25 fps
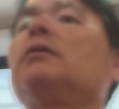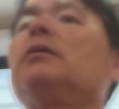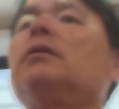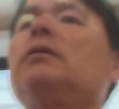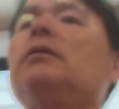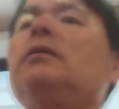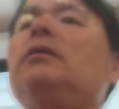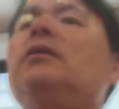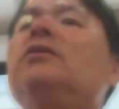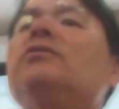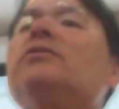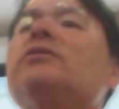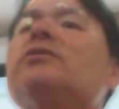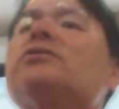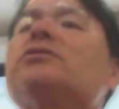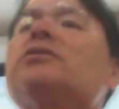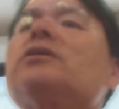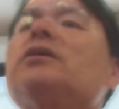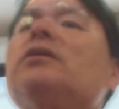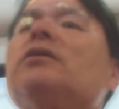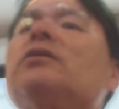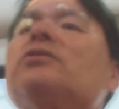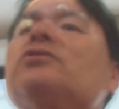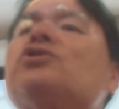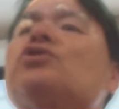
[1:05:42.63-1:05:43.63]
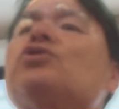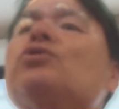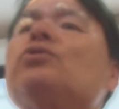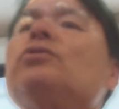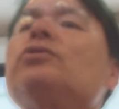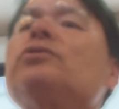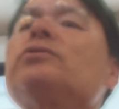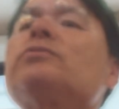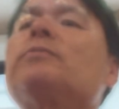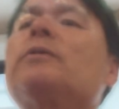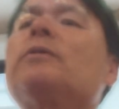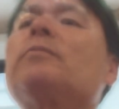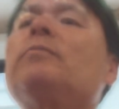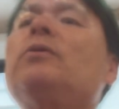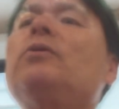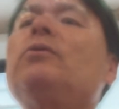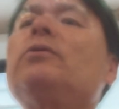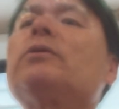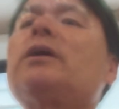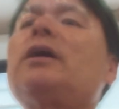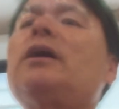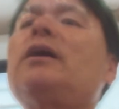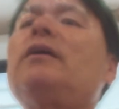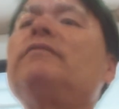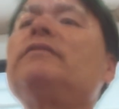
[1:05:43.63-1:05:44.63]
The units here are joules per mole
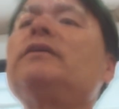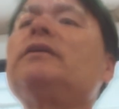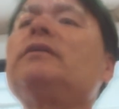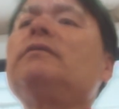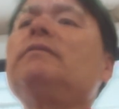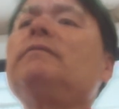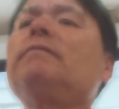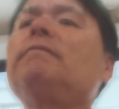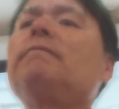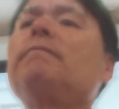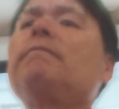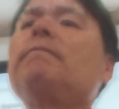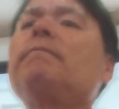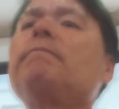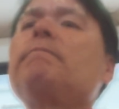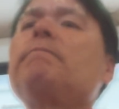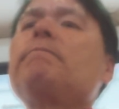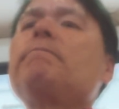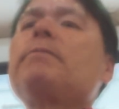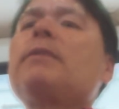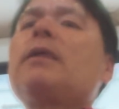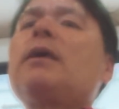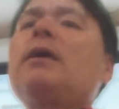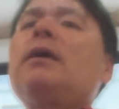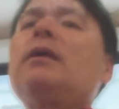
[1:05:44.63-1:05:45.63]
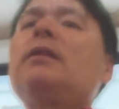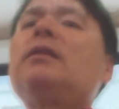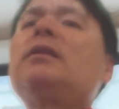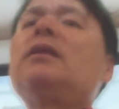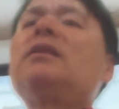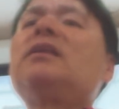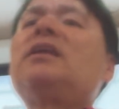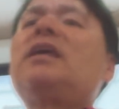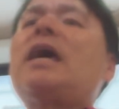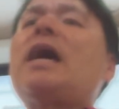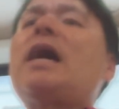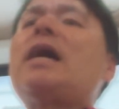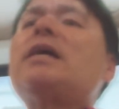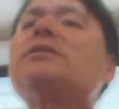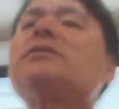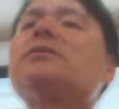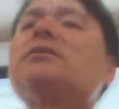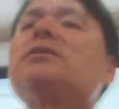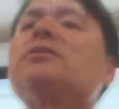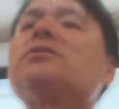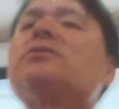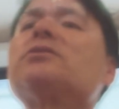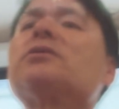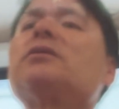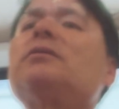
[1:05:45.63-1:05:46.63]
Kelvin. And then
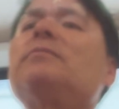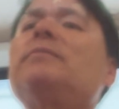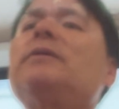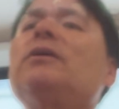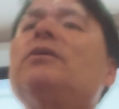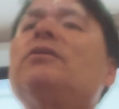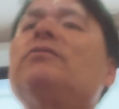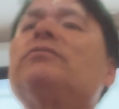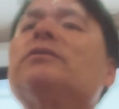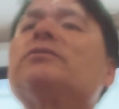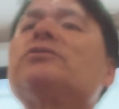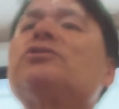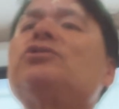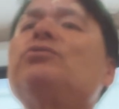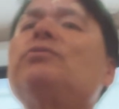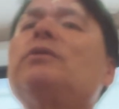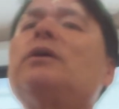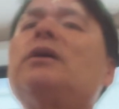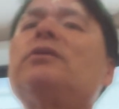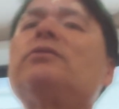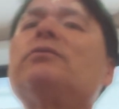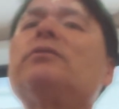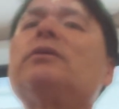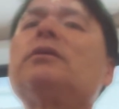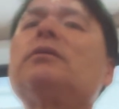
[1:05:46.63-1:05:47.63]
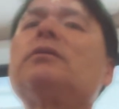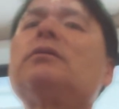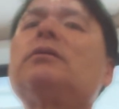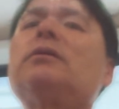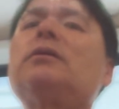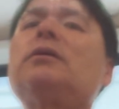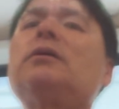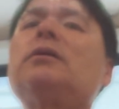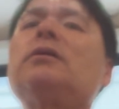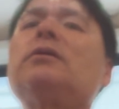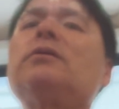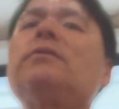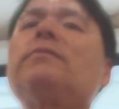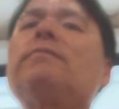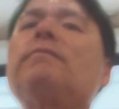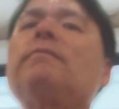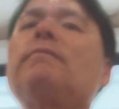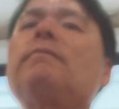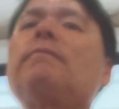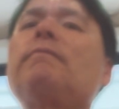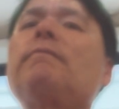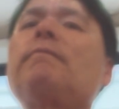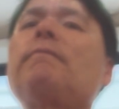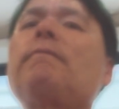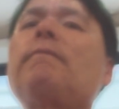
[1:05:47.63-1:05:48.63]
gases are going to be over 200.
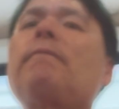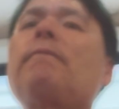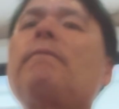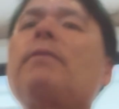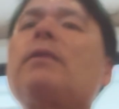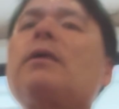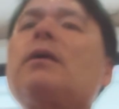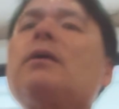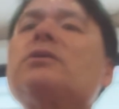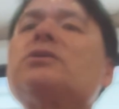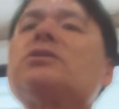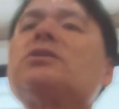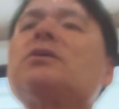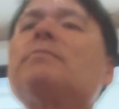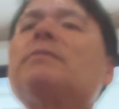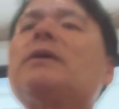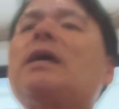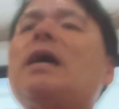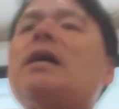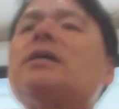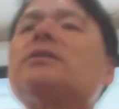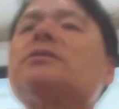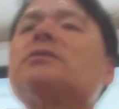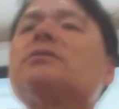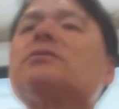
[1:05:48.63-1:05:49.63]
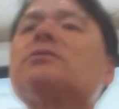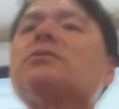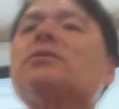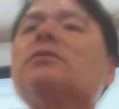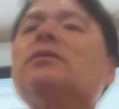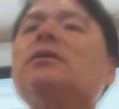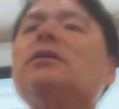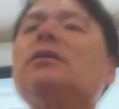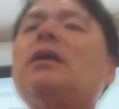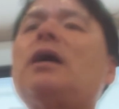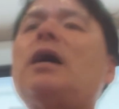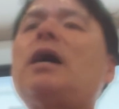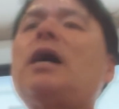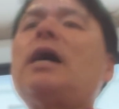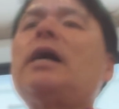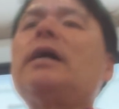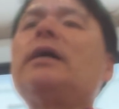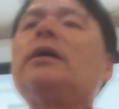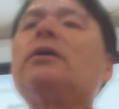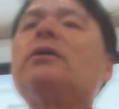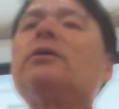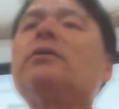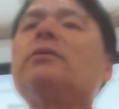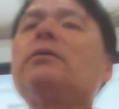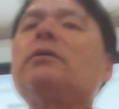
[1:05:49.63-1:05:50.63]
Some gases are a little
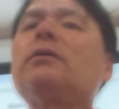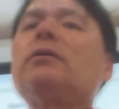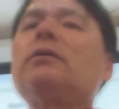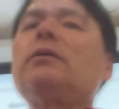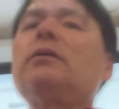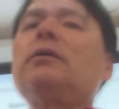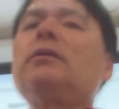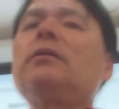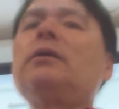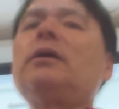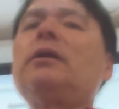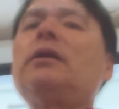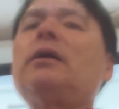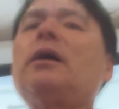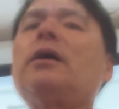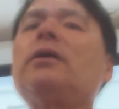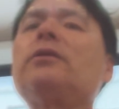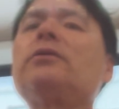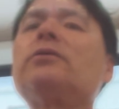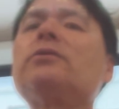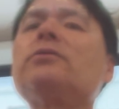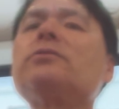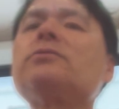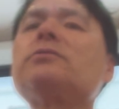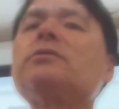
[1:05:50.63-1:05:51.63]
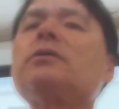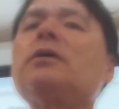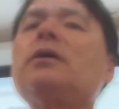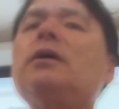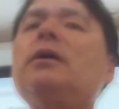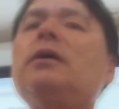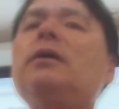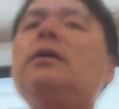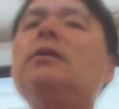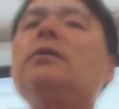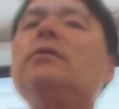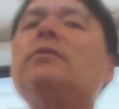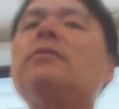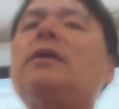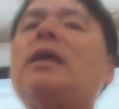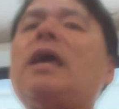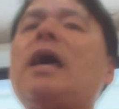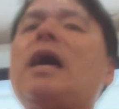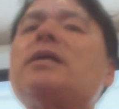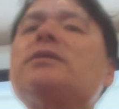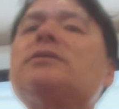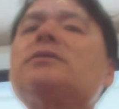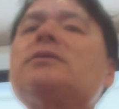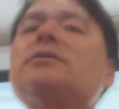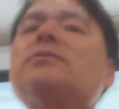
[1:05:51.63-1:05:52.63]
higher than others. You know,
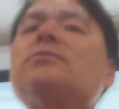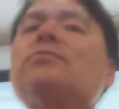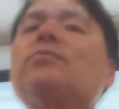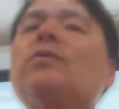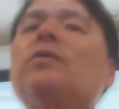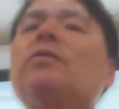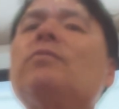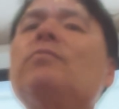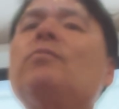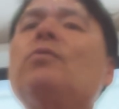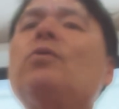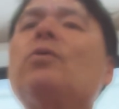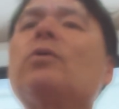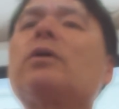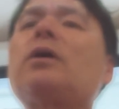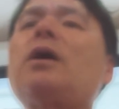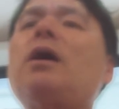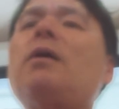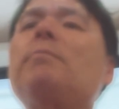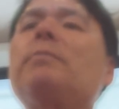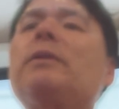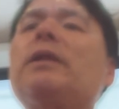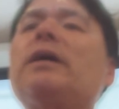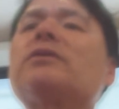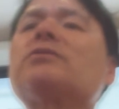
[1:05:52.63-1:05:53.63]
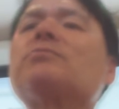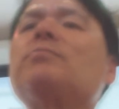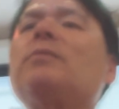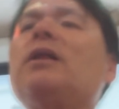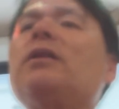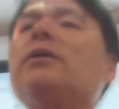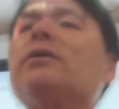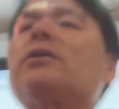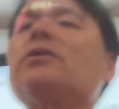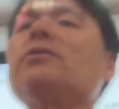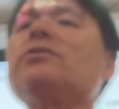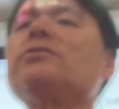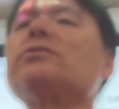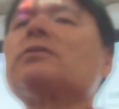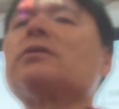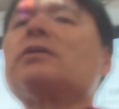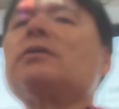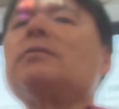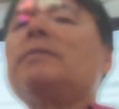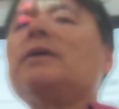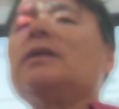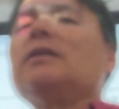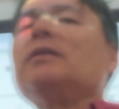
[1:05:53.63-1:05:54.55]
gases with more complex molecules are going to be a